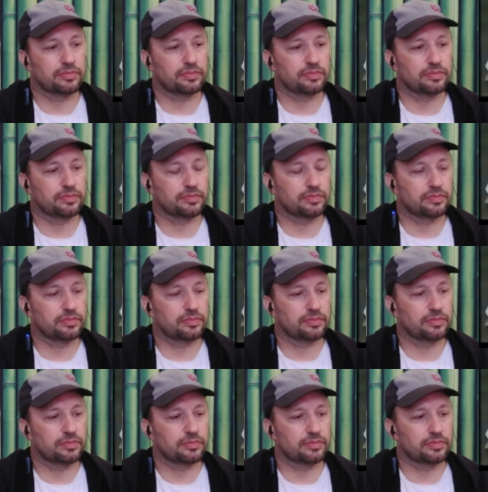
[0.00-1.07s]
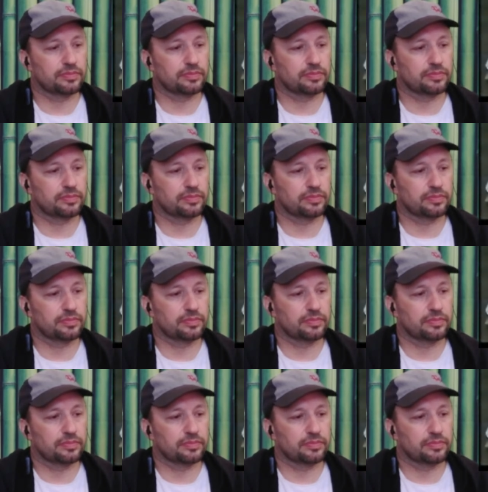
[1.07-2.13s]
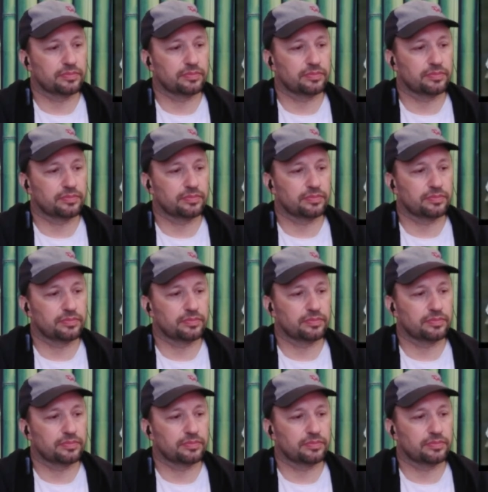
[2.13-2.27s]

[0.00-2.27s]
Nothing is said.